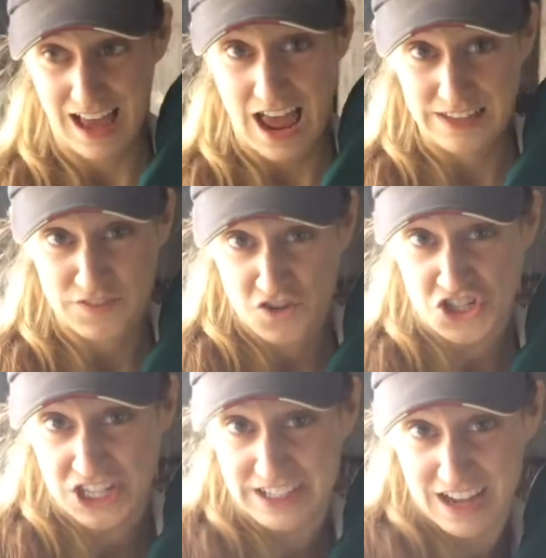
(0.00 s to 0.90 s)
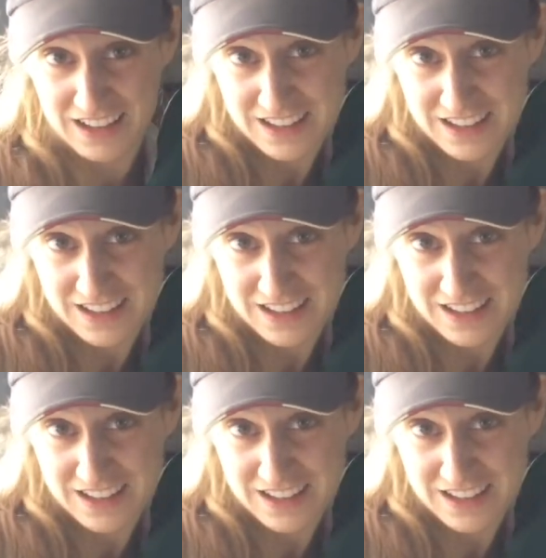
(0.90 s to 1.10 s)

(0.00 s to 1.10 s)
I live in Virginia.